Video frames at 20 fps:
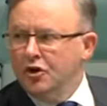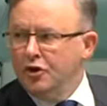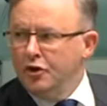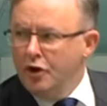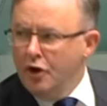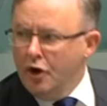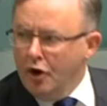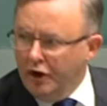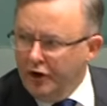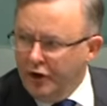
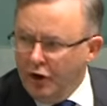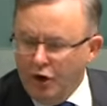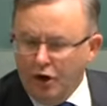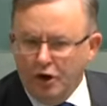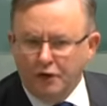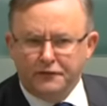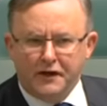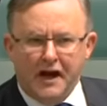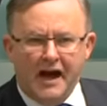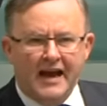not
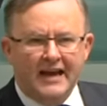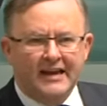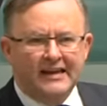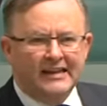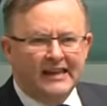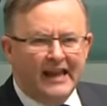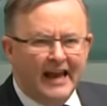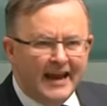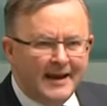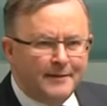of a
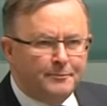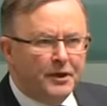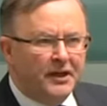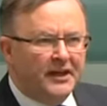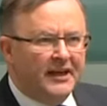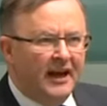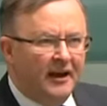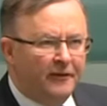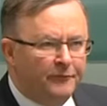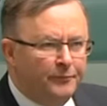Labor
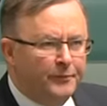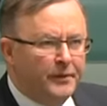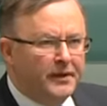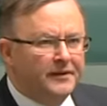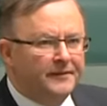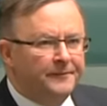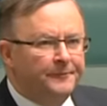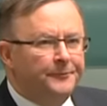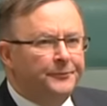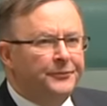government,